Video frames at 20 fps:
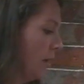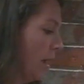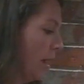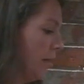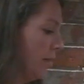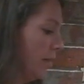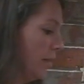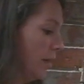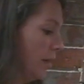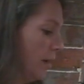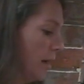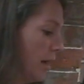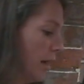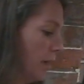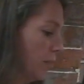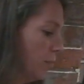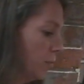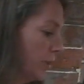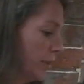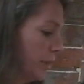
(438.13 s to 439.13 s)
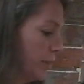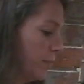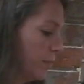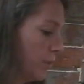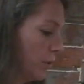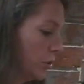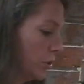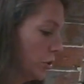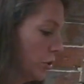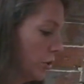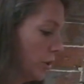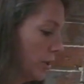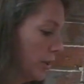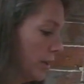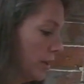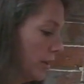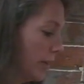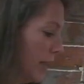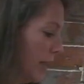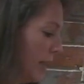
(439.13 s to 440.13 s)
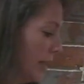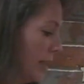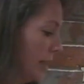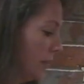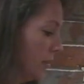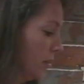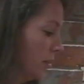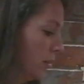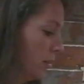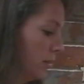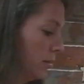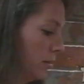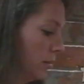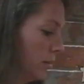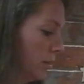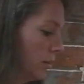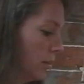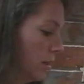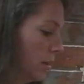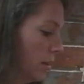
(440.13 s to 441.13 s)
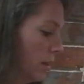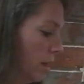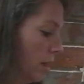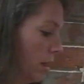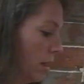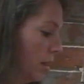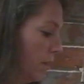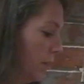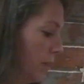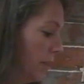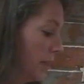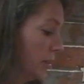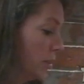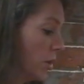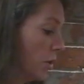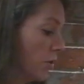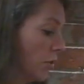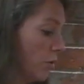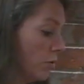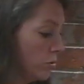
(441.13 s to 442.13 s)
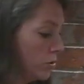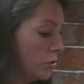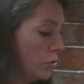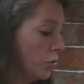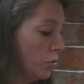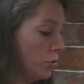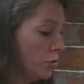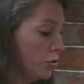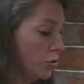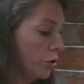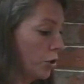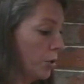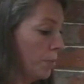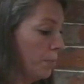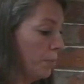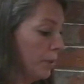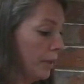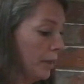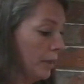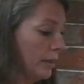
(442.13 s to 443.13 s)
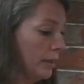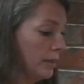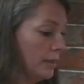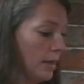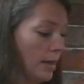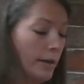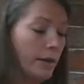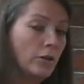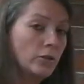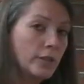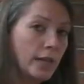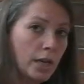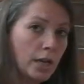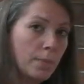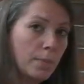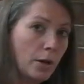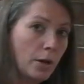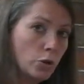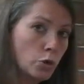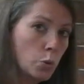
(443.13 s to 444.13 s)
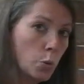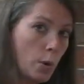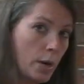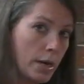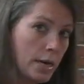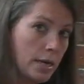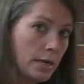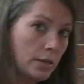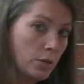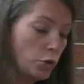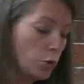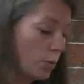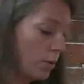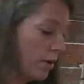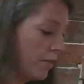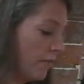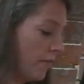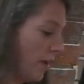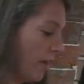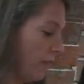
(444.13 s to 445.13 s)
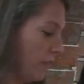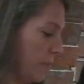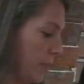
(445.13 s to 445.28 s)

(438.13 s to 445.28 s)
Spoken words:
And then I will keep on cooking that until those noodles are completely done. It'll take about 20 to 25